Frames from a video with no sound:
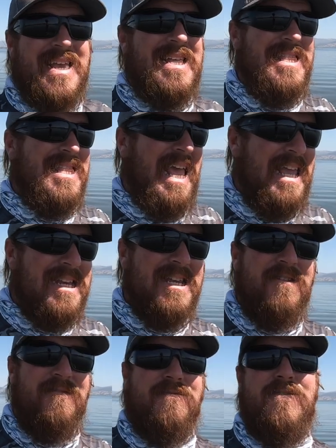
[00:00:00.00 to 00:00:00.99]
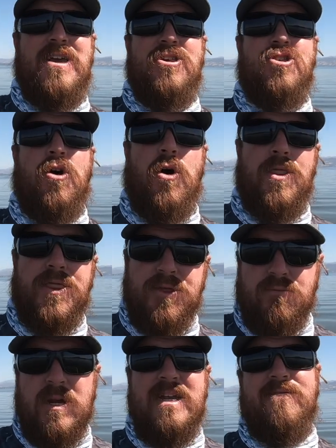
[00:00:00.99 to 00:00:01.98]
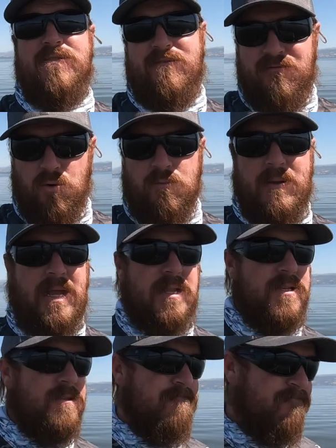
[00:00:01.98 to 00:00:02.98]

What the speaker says: landed fish on 3 of the 4 baits.